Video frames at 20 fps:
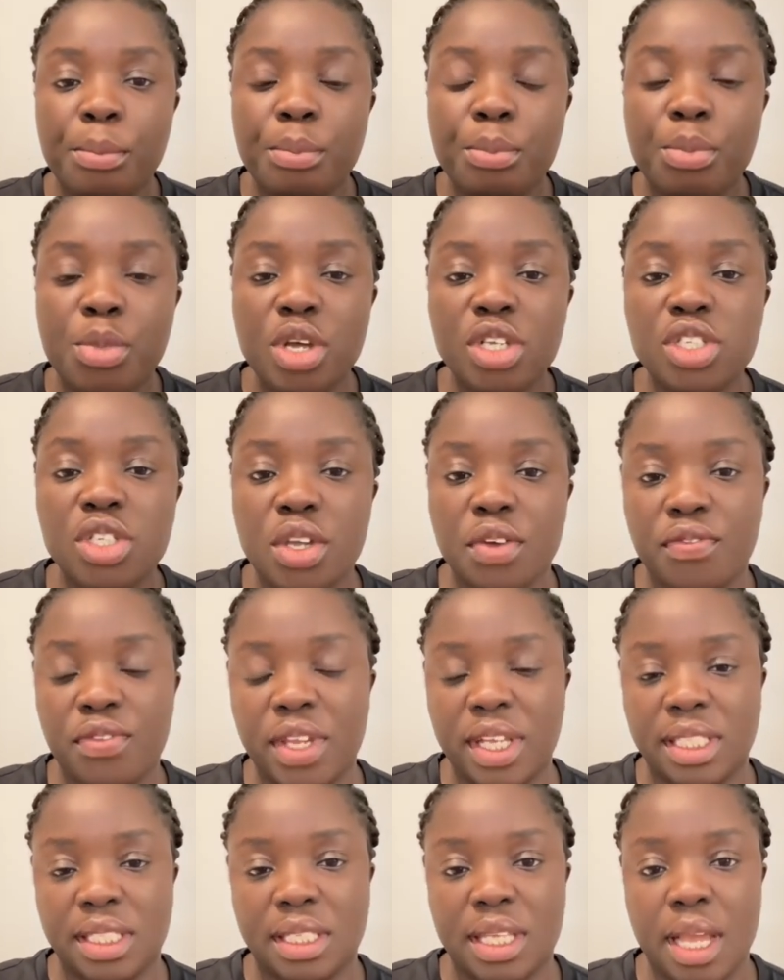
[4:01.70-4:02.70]
Most of
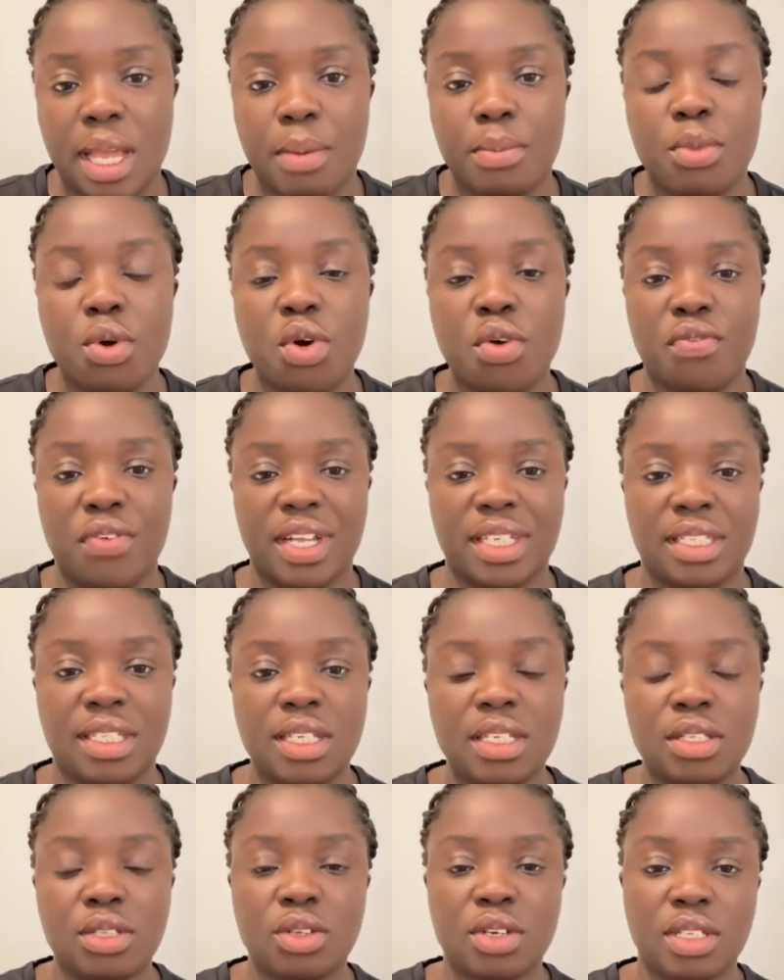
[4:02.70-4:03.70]
the time,
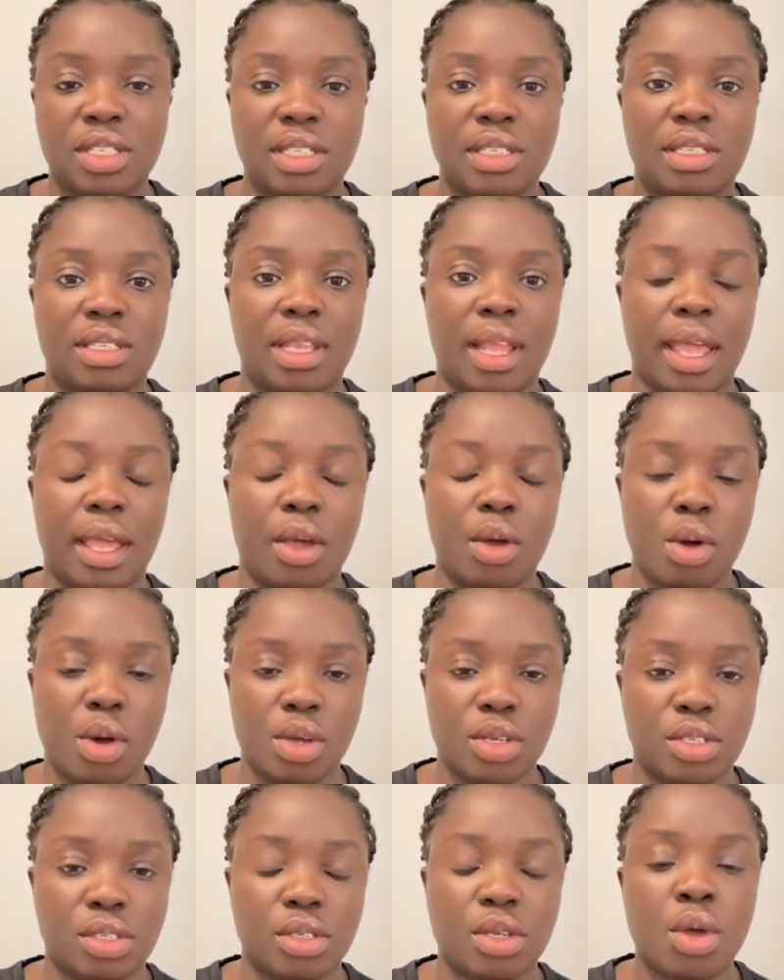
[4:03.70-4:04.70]
overseas nurses like
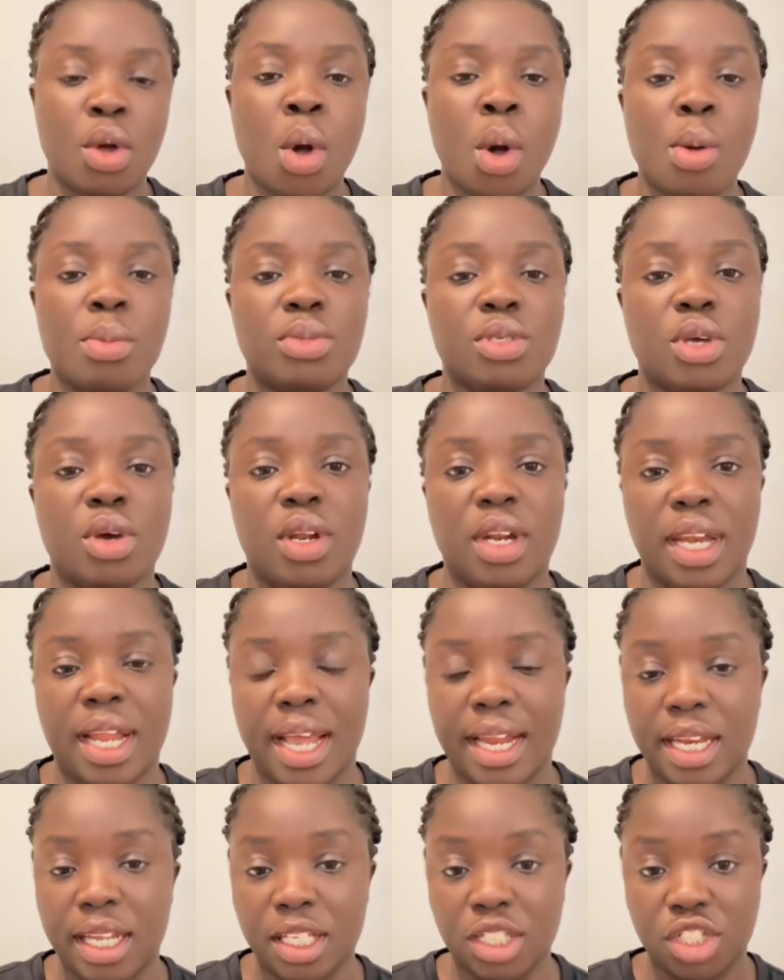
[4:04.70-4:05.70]
us comes
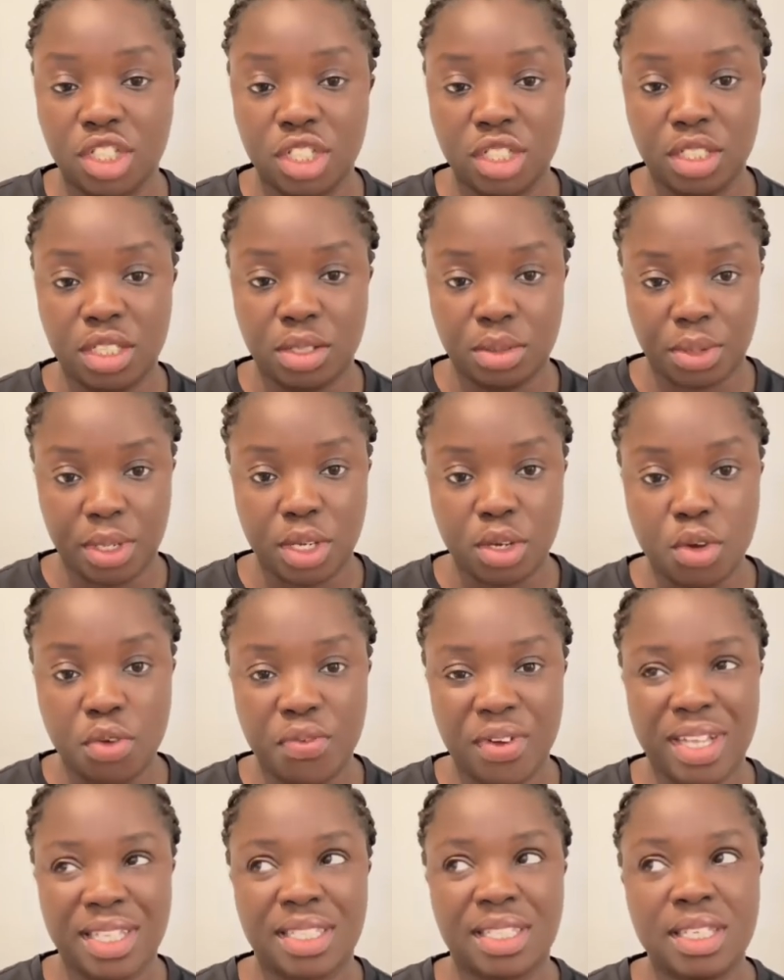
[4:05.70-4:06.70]
under the G3.
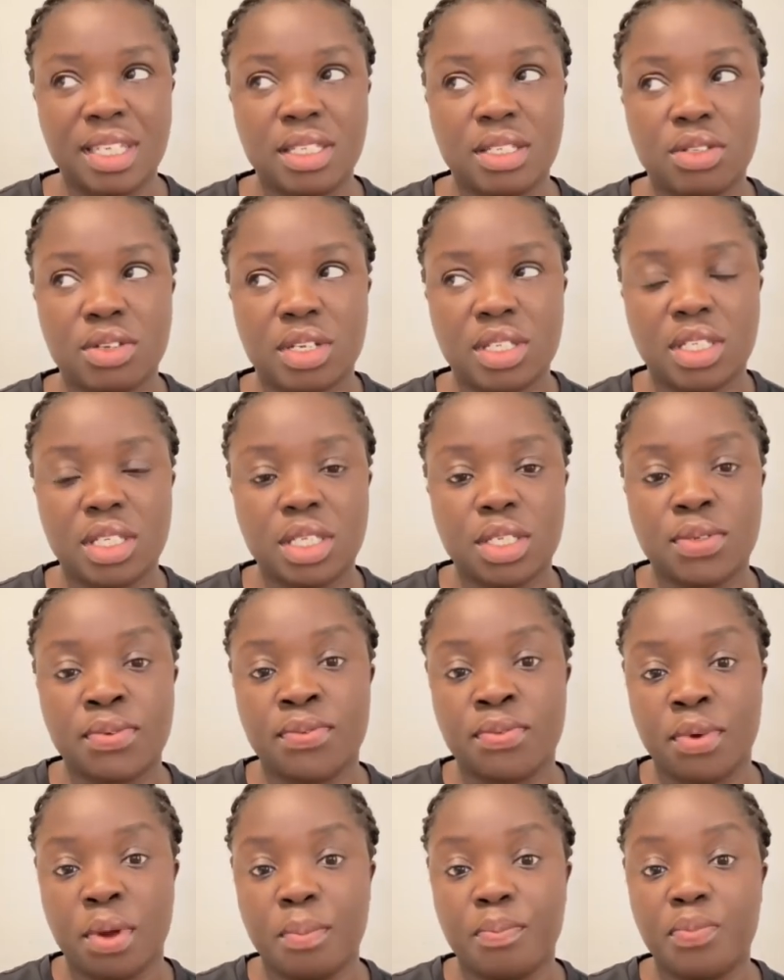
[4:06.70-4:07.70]
Overseas nurses
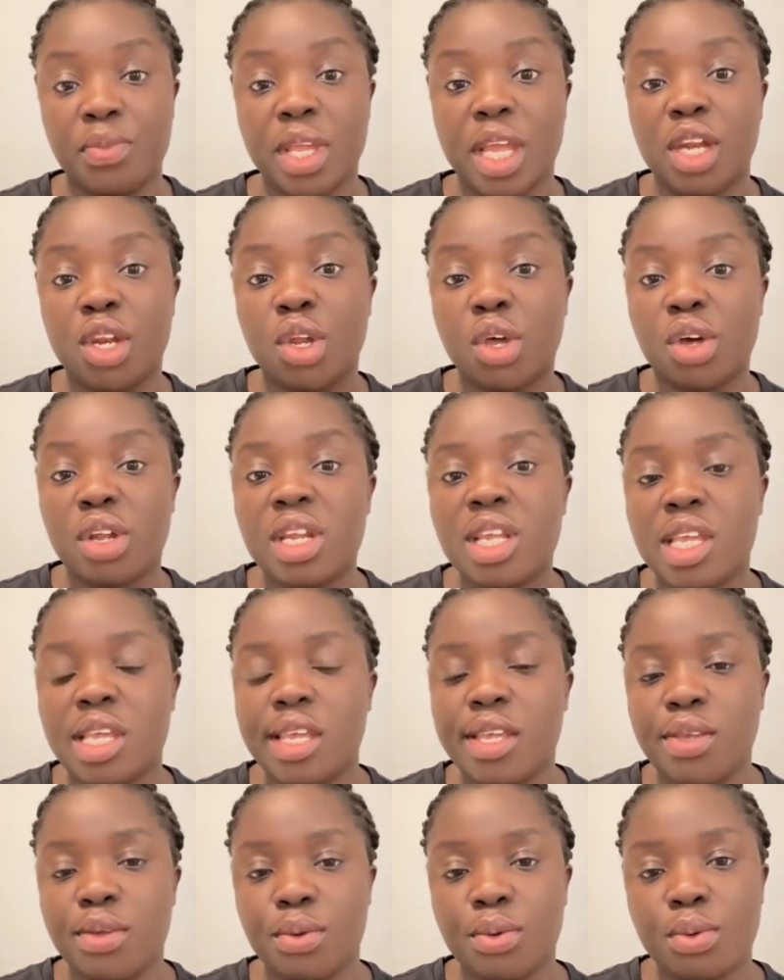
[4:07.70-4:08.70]
from the
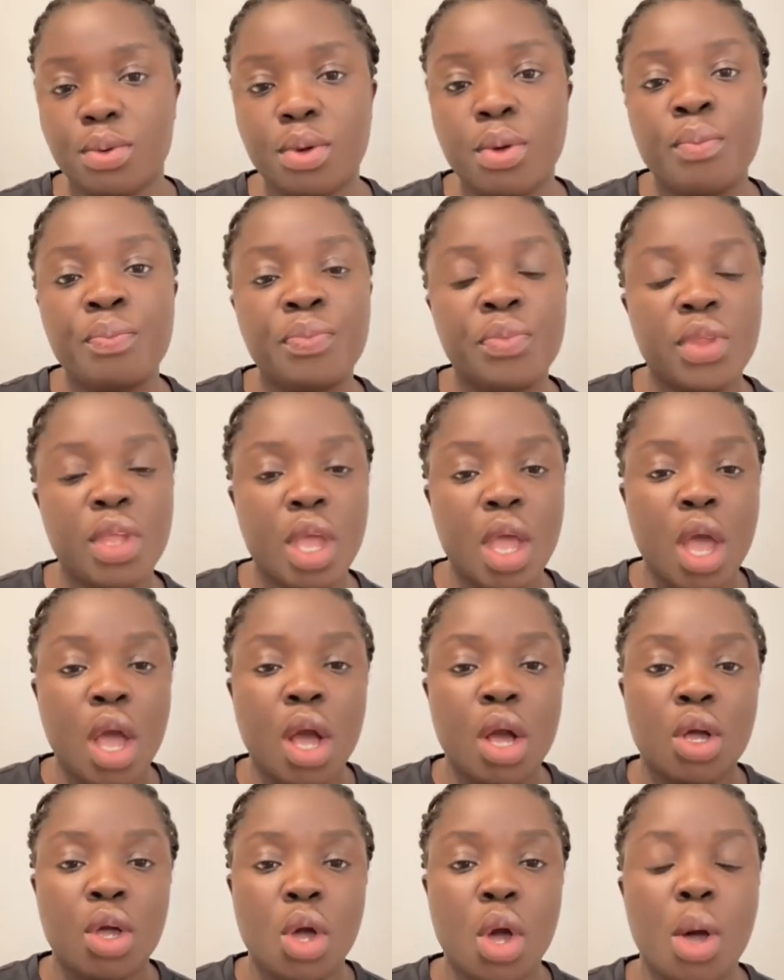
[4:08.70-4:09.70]
non-EU
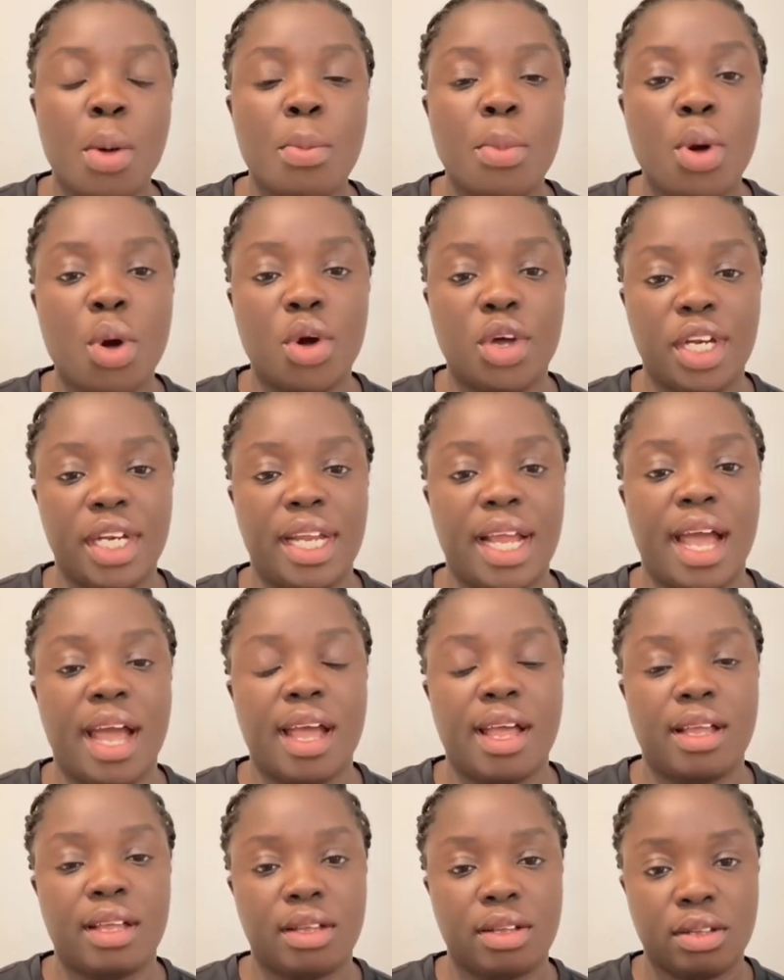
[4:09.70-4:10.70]
come
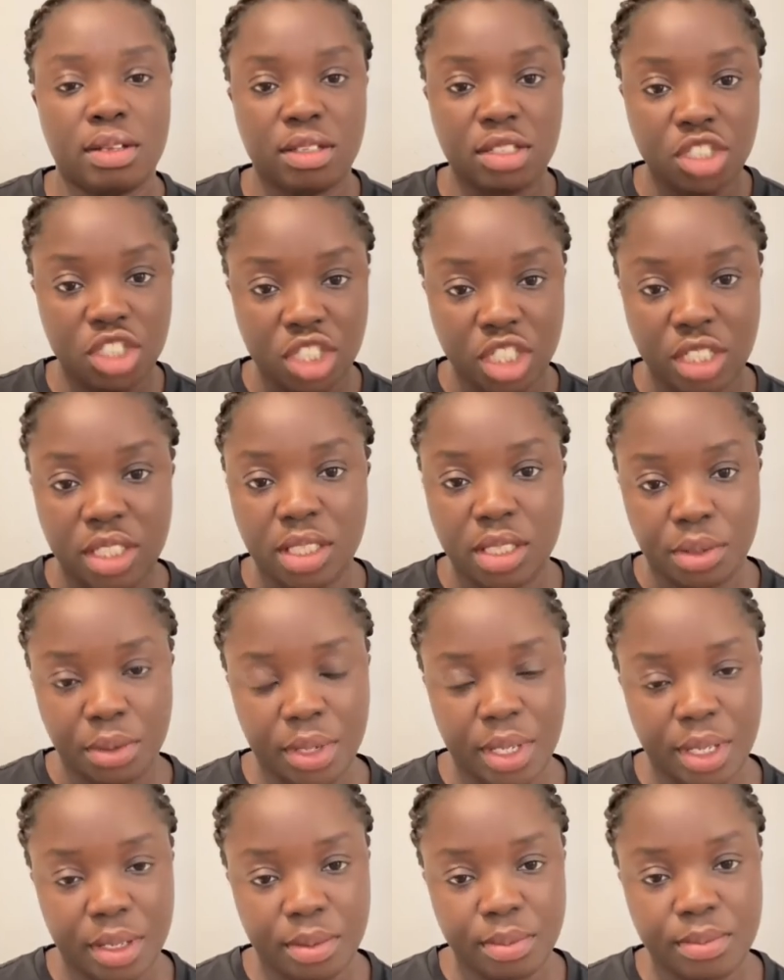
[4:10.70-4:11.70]
under
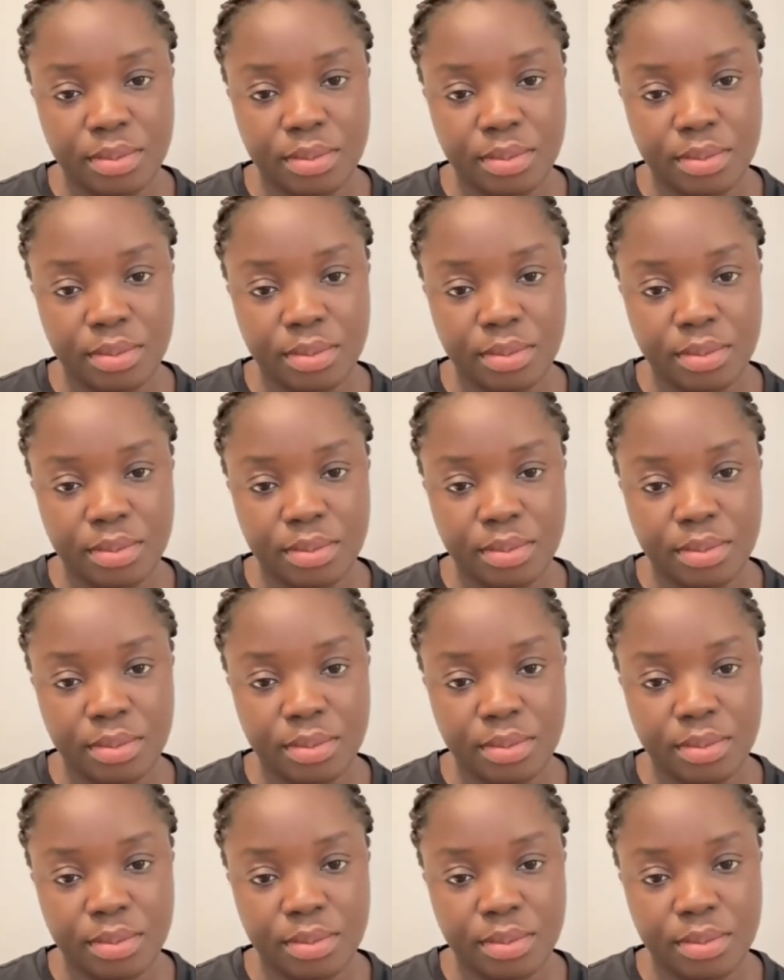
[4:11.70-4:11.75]
G3.